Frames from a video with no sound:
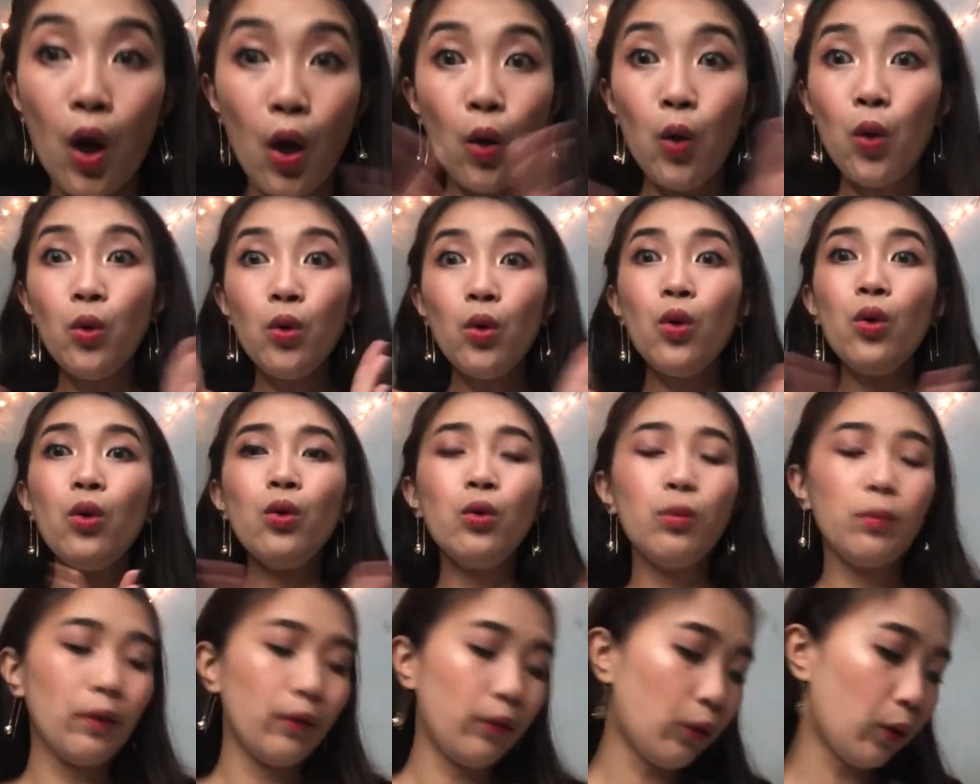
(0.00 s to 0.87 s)

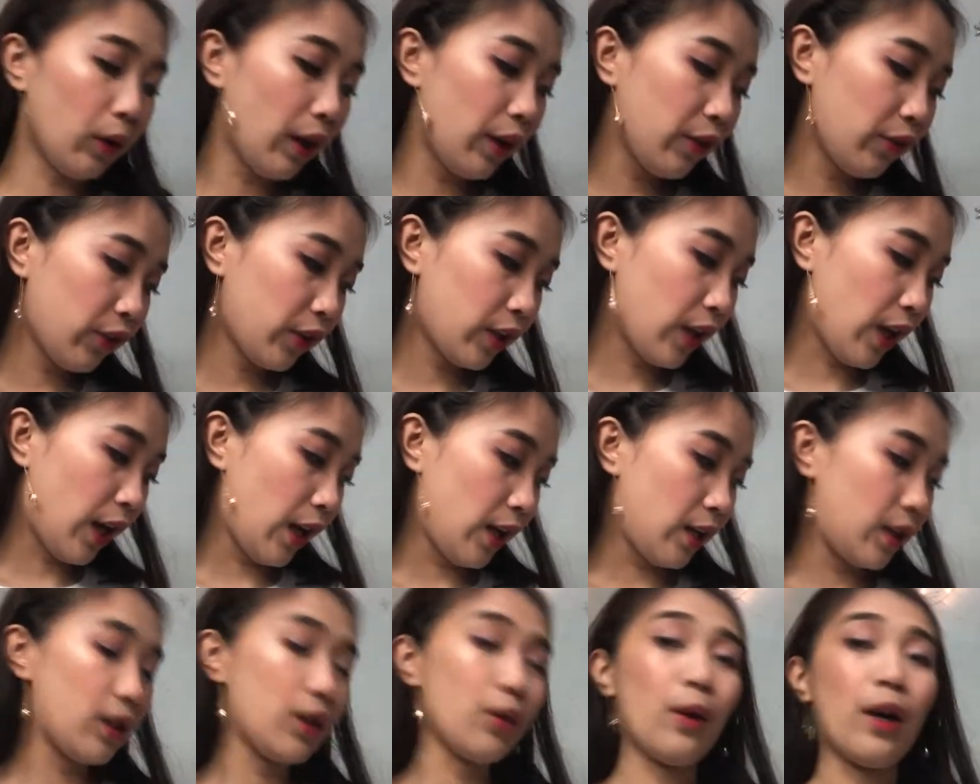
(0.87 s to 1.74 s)
Oh, before I
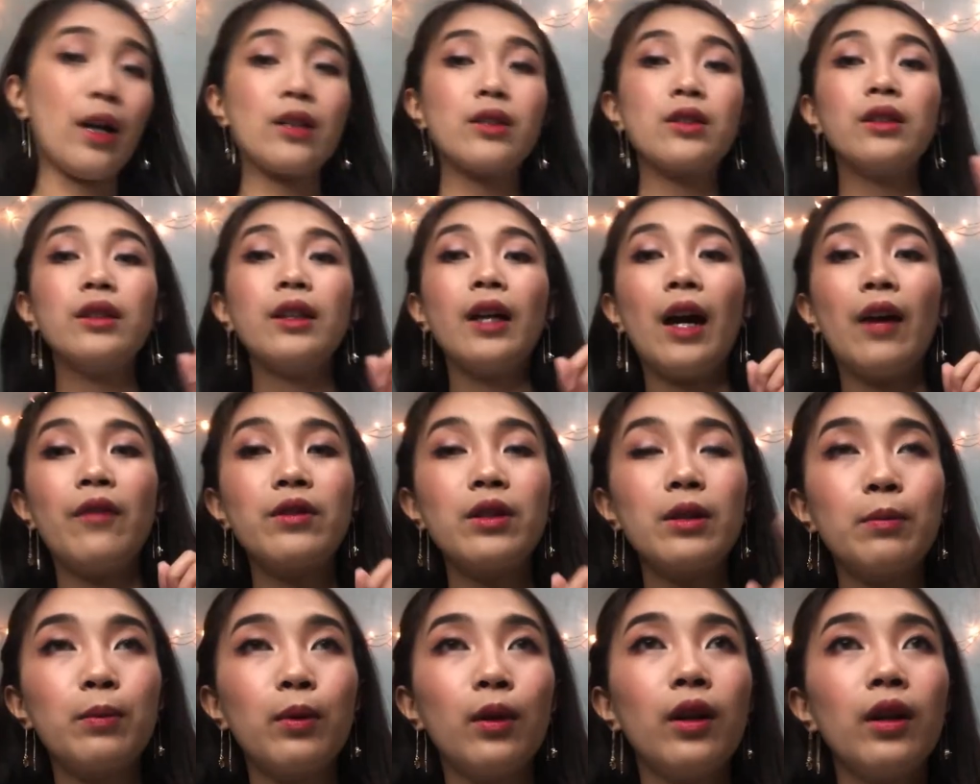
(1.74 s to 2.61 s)
forget, you actually have
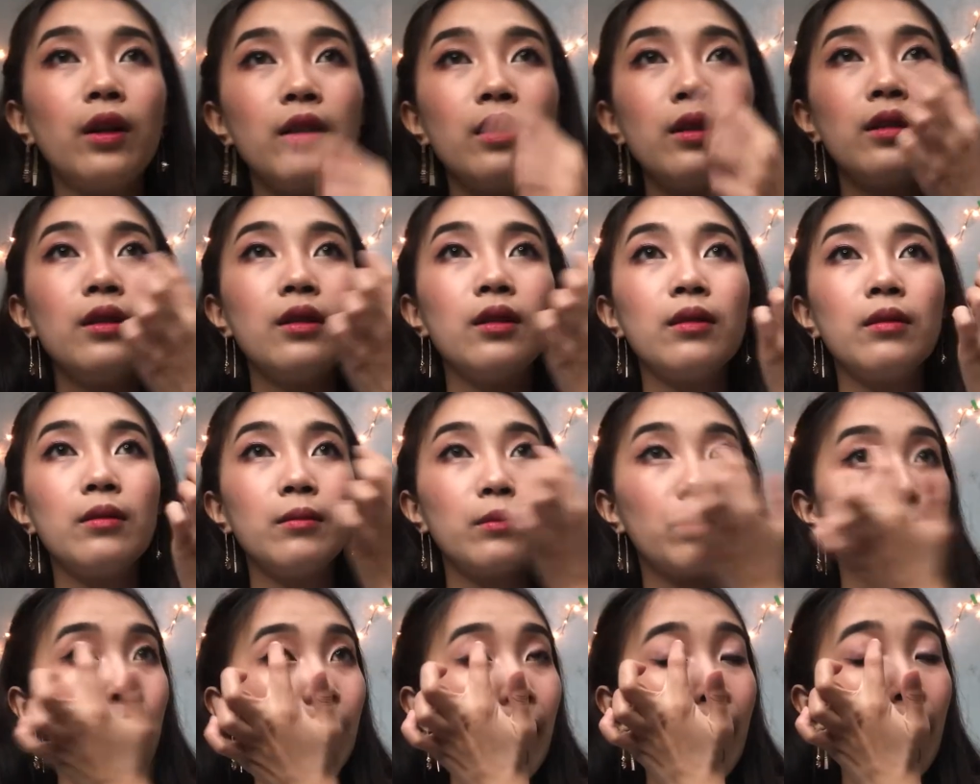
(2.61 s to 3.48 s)
to put
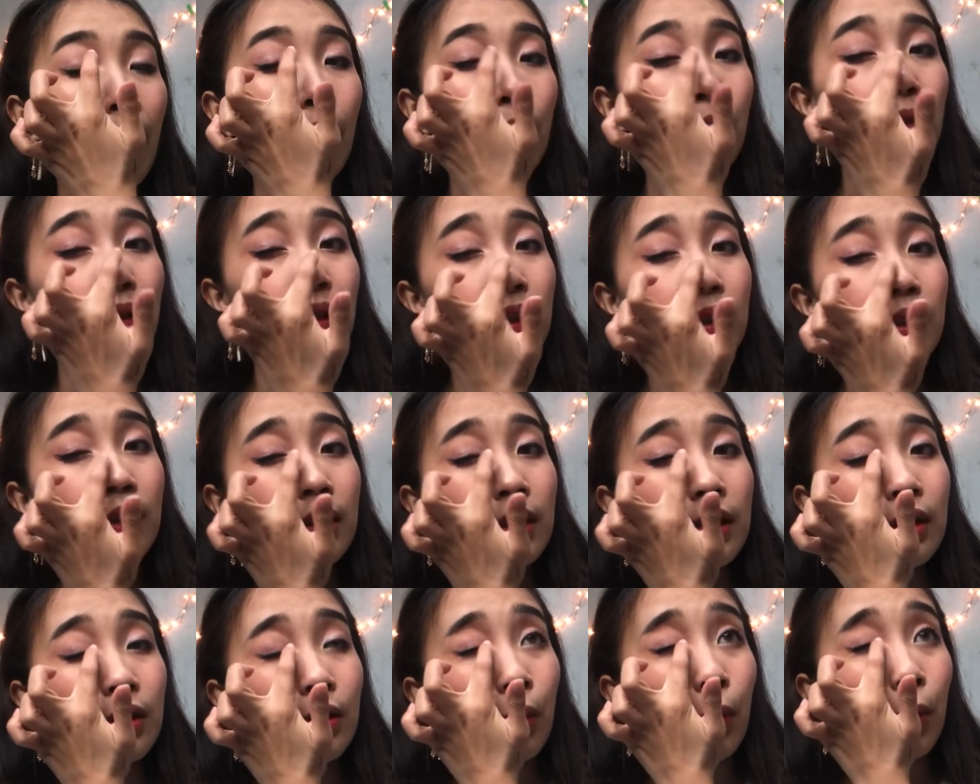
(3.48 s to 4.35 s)
brown
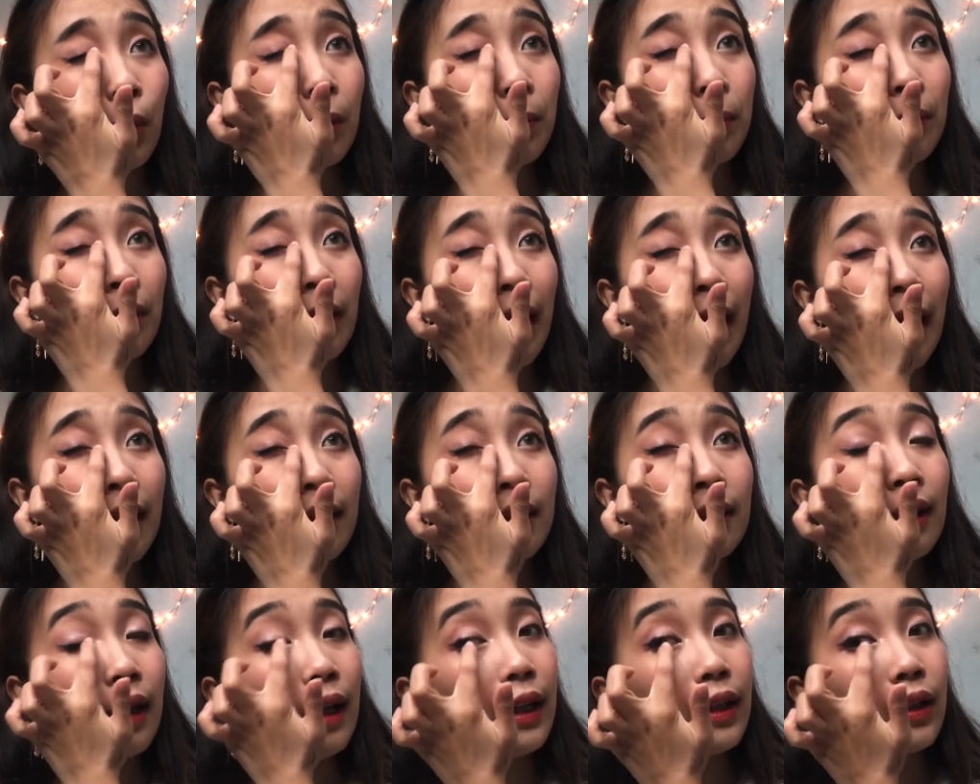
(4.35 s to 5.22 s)
or black
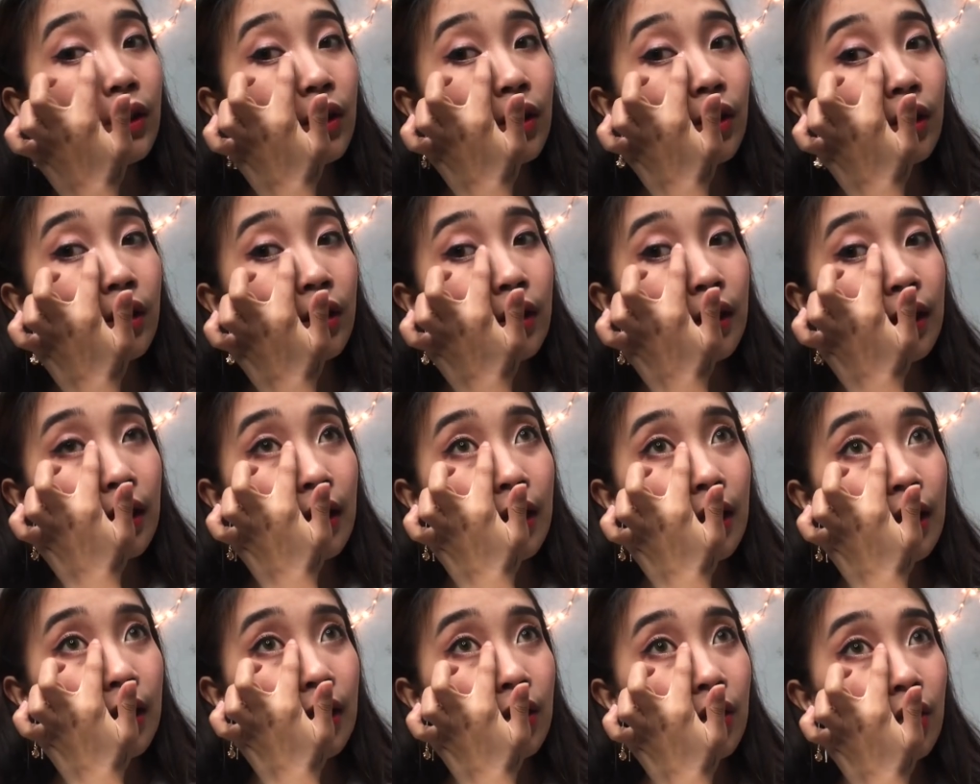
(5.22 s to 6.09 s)
liner
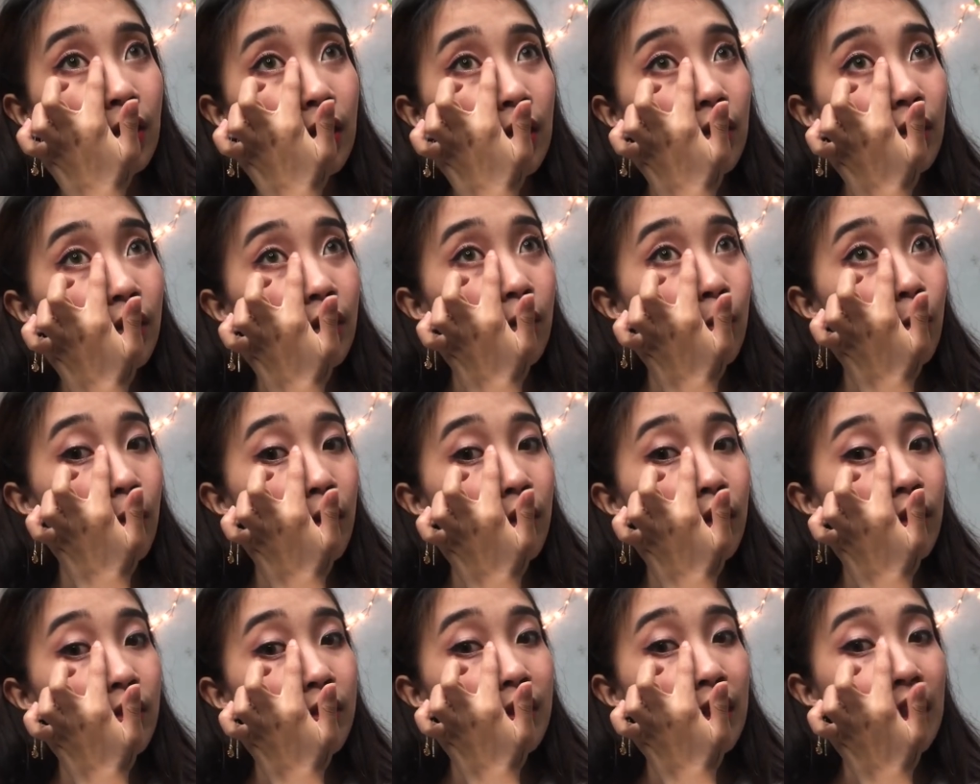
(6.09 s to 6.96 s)
in your inner
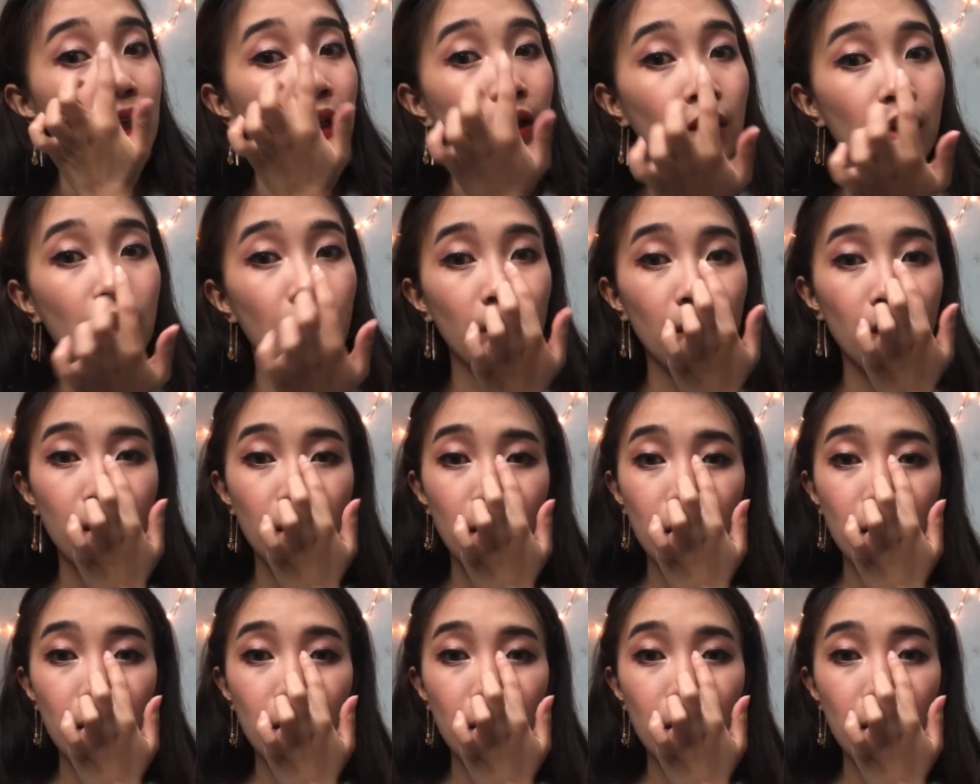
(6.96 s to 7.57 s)
corners here